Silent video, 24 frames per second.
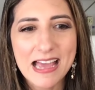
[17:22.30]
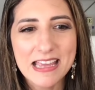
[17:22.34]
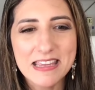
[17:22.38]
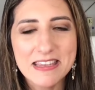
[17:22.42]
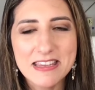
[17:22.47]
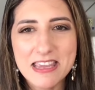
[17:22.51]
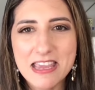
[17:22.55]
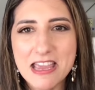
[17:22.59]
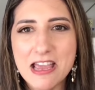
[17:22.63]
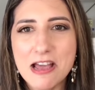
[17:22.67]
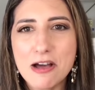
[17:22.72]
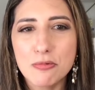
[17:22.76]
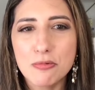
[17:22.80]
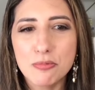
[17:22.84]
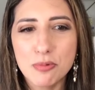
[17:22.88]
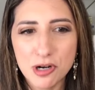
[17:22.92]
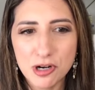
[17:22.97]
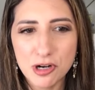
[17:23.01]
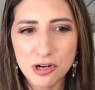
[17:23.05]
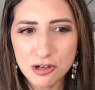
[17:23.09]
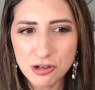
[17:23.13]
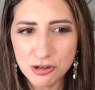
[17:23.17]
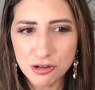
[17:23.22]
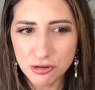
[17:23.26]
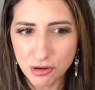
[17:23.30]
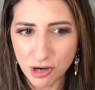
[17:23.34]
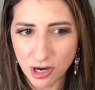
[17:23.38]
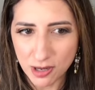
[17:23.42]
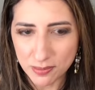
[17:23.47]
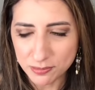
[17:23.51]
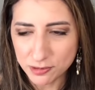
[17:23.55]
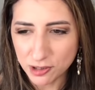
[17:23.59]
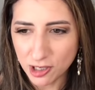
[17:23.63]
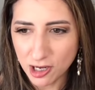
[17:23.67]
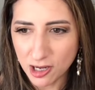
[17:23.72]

I can't wear crop